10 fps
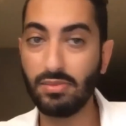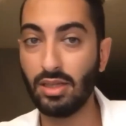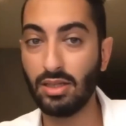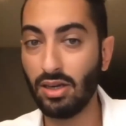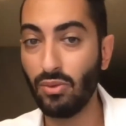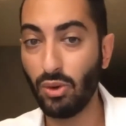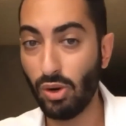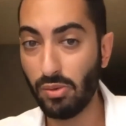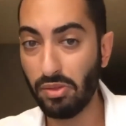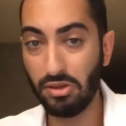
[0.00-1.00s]
then they don't want to
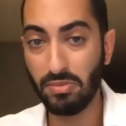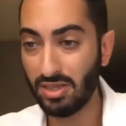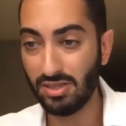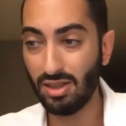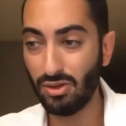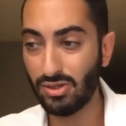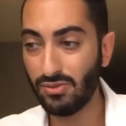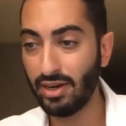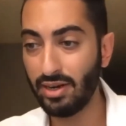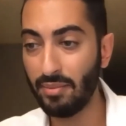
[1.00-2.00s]
work with you because it looks
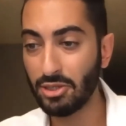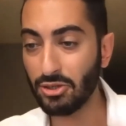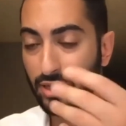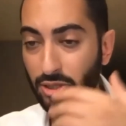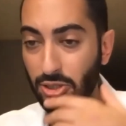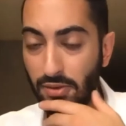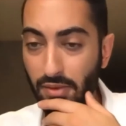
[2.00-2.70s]
very amateurish.